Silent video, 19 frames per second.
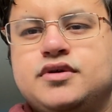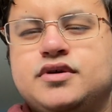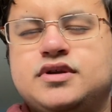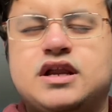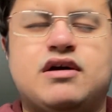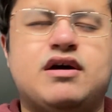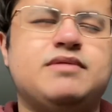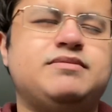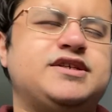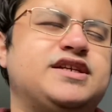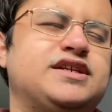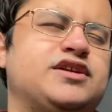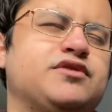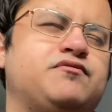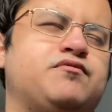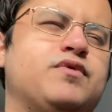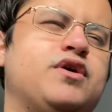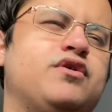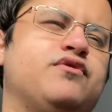Now, Emerson
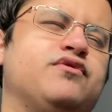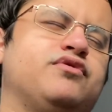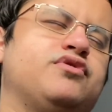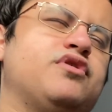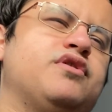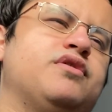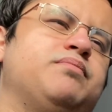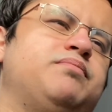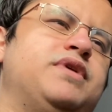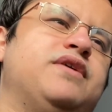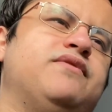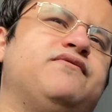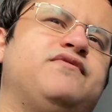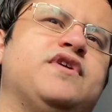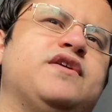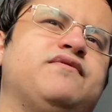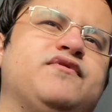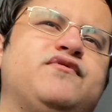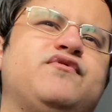did well being
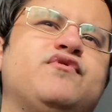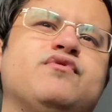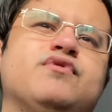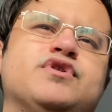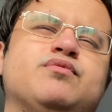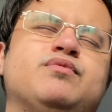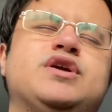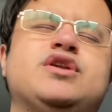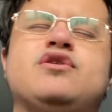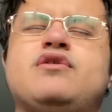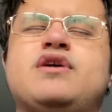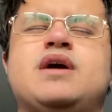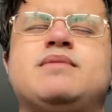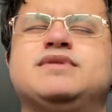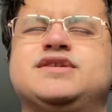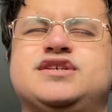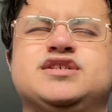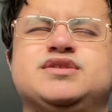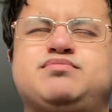further forward, and we know
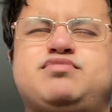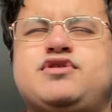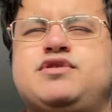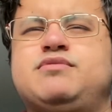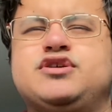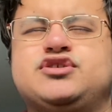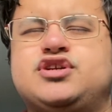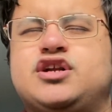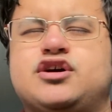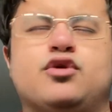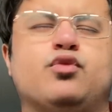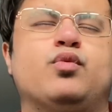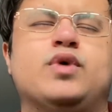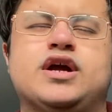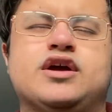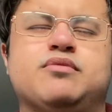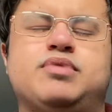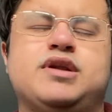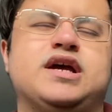Emerson's pretty much like a
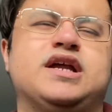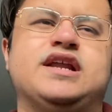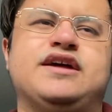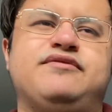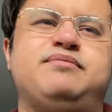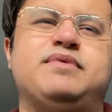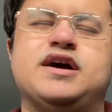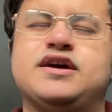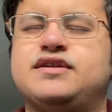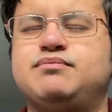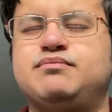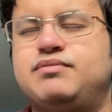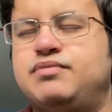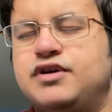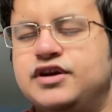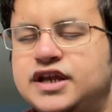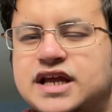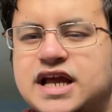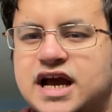winger playing left-back,
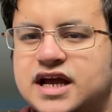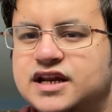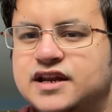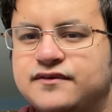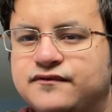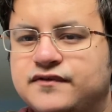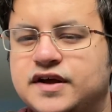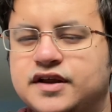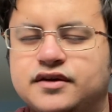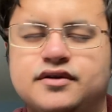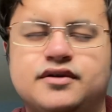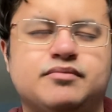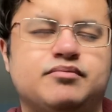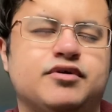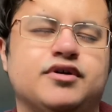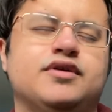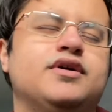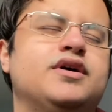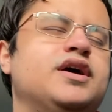but he can defend,
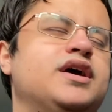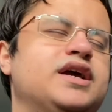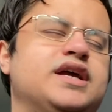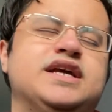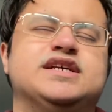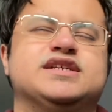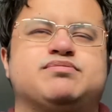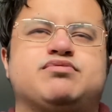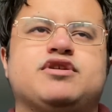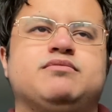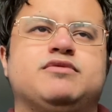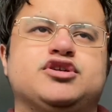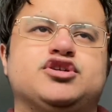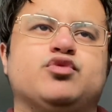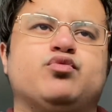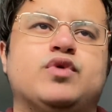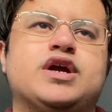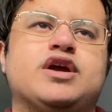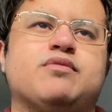but he is pretty much
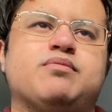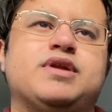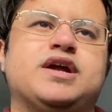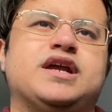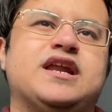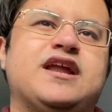a winger playing